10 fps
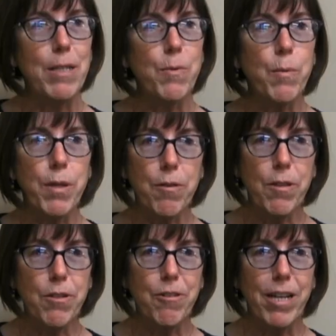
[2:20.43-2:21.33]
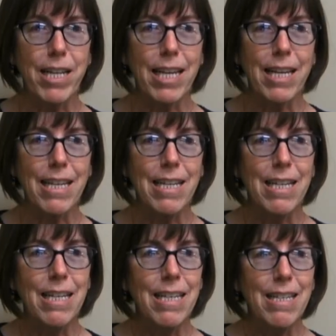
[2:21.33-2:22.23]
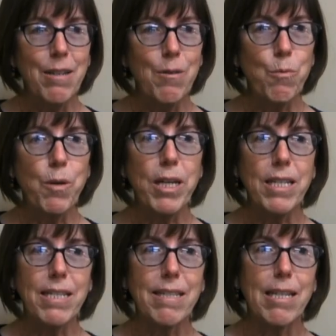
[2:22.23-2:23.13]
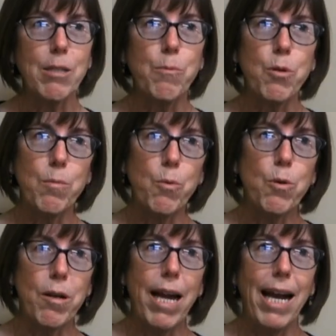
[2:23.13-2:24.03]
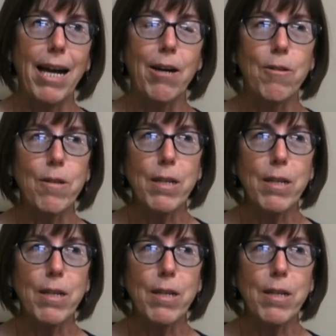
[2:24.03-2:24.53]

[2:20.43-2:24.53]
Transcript: we went through the training, we discussed more and more how